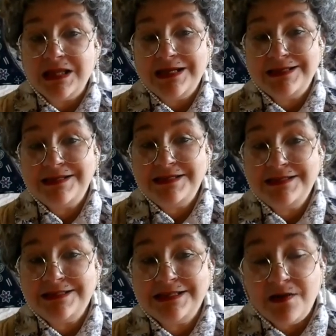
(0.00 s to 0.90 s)
lady,
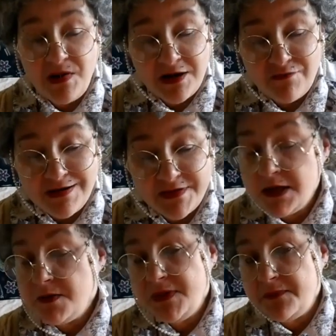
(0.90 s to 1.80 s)
you see, I'm a craft,
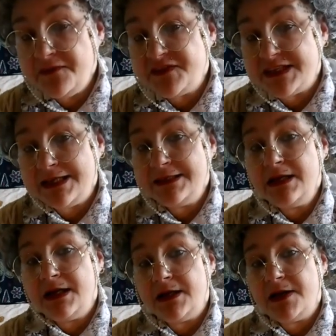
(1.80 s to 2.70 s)
people have said
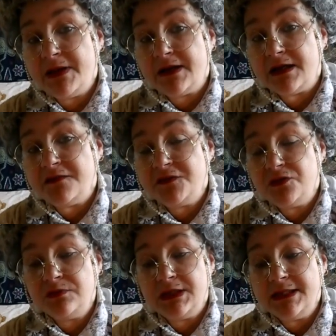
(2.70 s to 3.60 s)
that, I'm a crafty
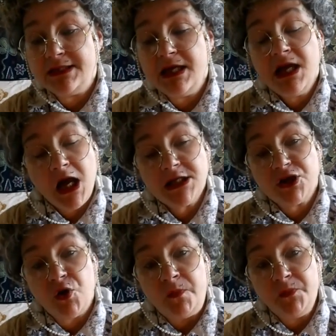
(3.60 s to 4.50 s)
old lady, it's a
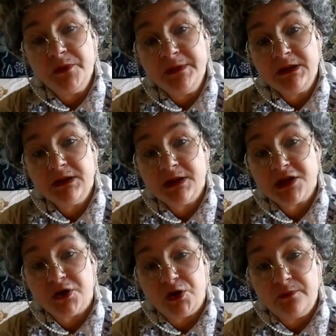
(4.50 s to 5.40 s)
compliment, it's
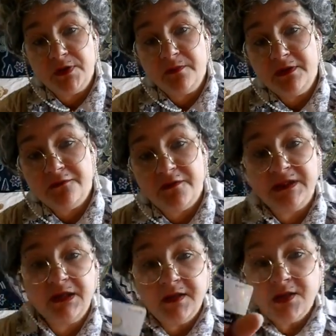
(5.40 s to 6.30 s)
a compliment for
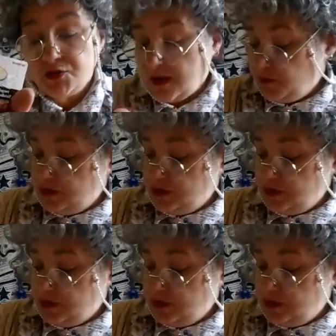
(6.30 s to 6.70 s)
me. So I'm